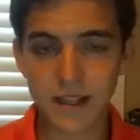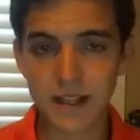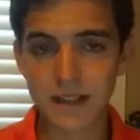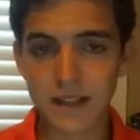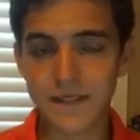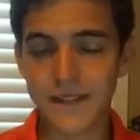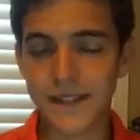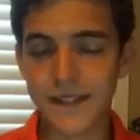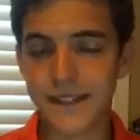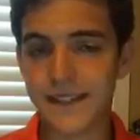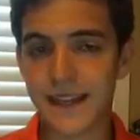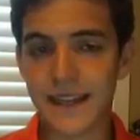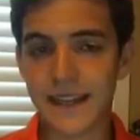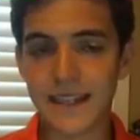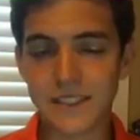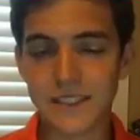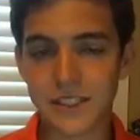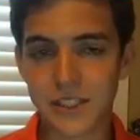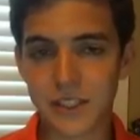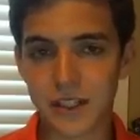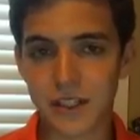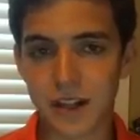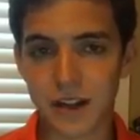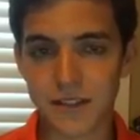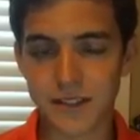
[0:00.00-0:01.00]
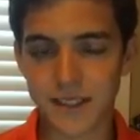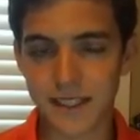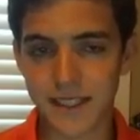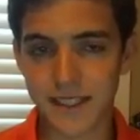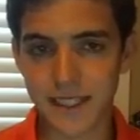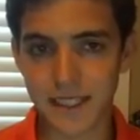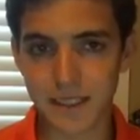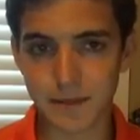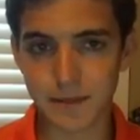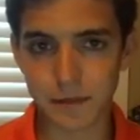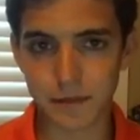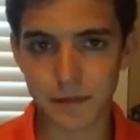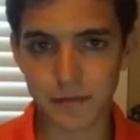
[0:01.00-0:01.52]
The nature of the
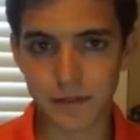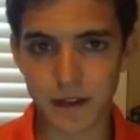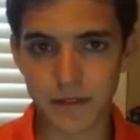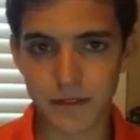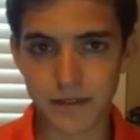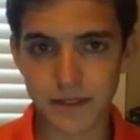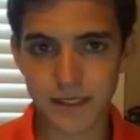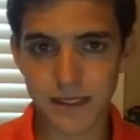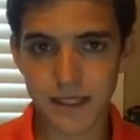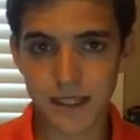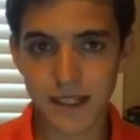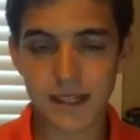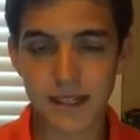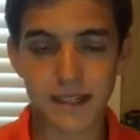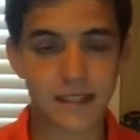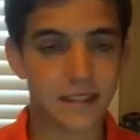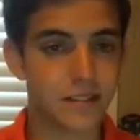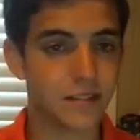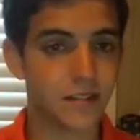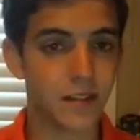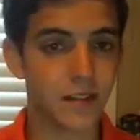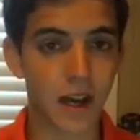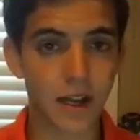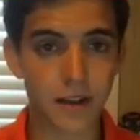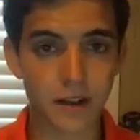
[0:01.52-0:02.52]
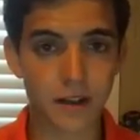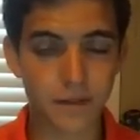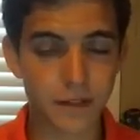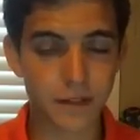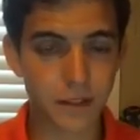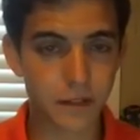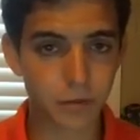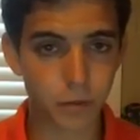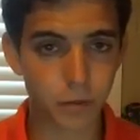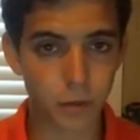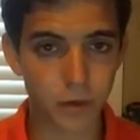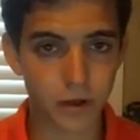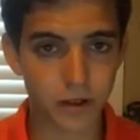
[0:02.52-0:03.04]
kingdom of heaven is not of
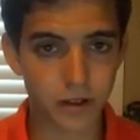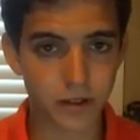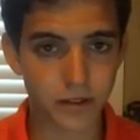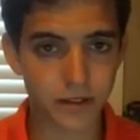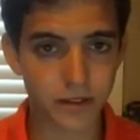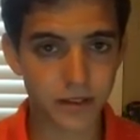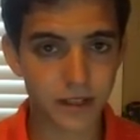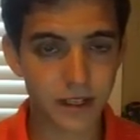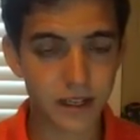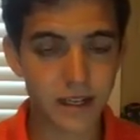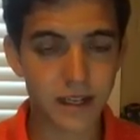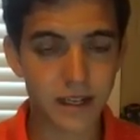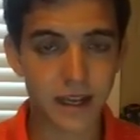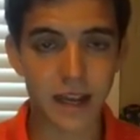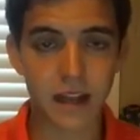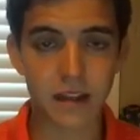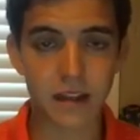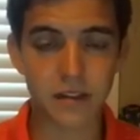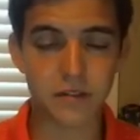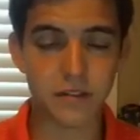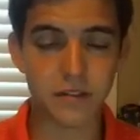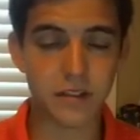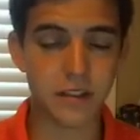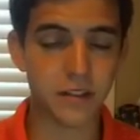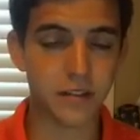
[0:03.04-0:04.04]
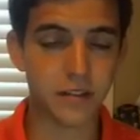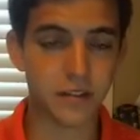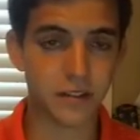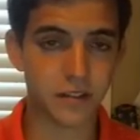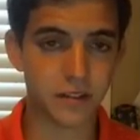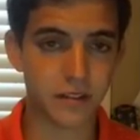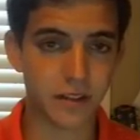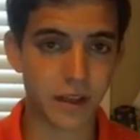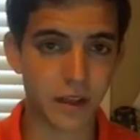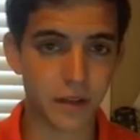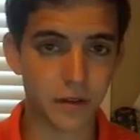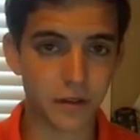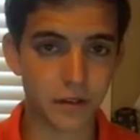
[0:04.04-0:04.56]
this world, as Jesus
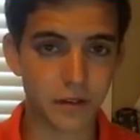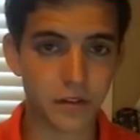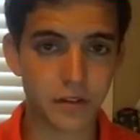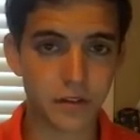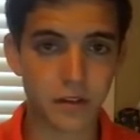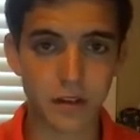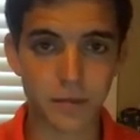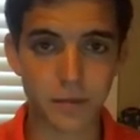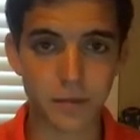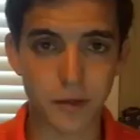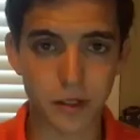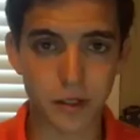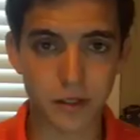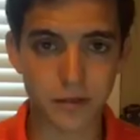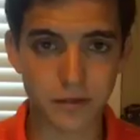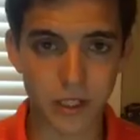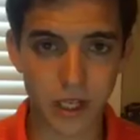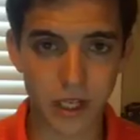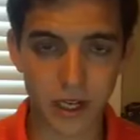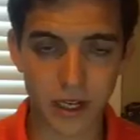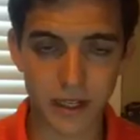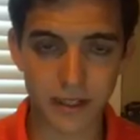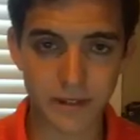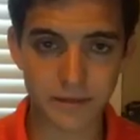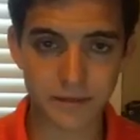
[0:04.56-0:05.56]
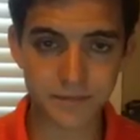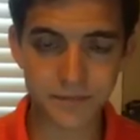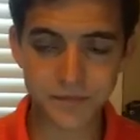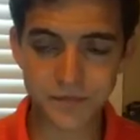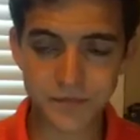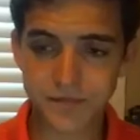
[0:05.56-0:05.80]
tells us in the book of John.